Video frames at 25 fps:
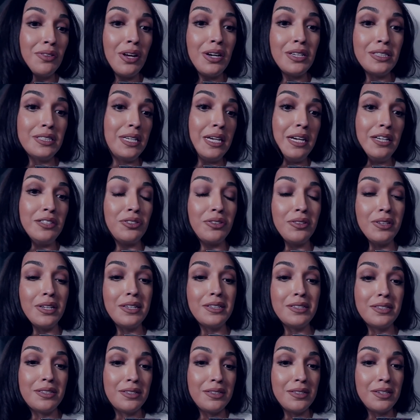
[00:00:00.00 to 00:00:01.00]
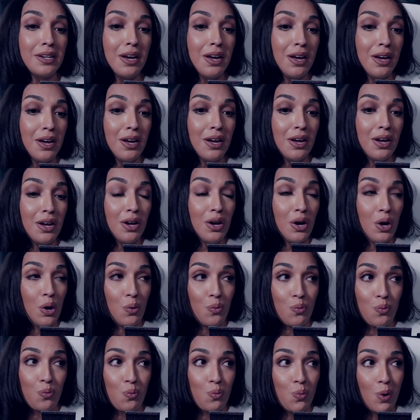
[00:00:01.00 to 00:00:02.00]
Los Angeles?
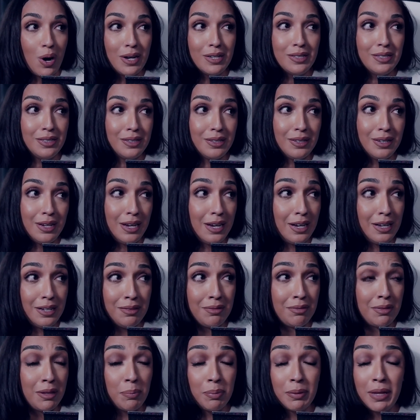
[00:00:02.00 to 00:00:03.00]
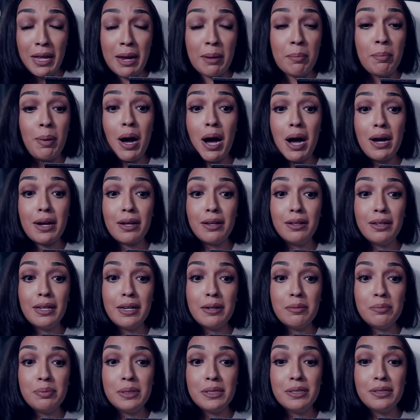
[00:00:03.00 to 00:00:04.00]
Was it the
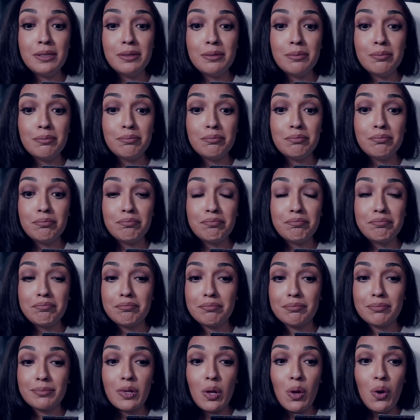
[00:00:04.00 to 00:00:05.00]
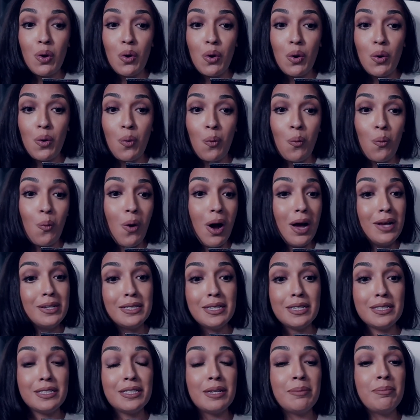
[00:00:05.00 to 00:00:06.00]
planpocalypse?
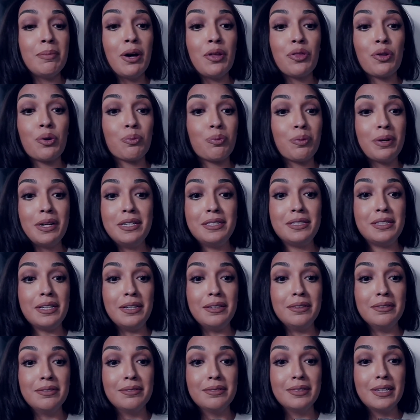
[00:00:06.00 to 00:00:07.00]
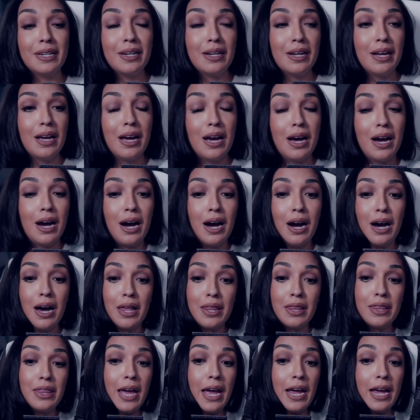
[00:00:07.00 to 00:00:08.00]
Was it some other reason?
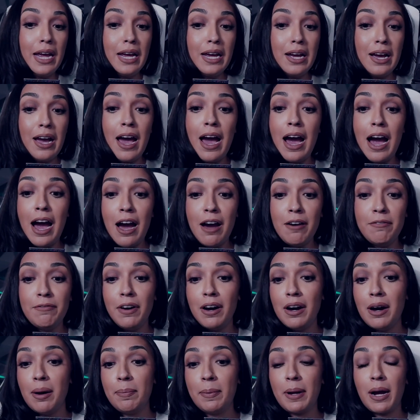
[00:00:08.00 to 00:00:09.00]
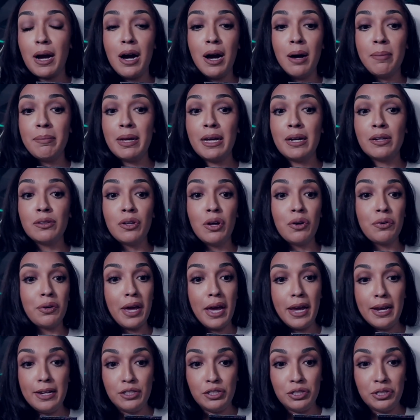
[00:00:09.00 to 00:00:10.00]
They have upcoming
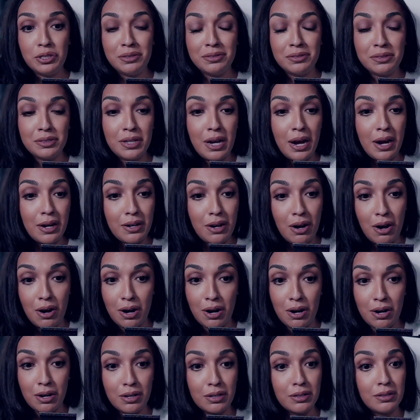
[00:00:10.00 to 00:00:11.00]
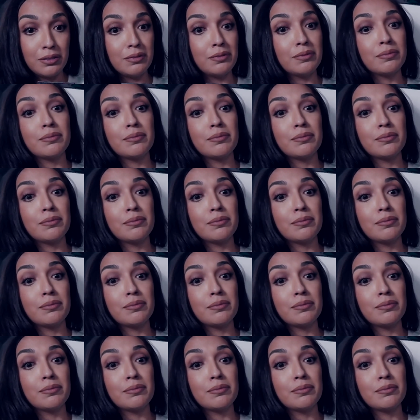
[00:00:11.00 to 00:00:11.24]
locations that are,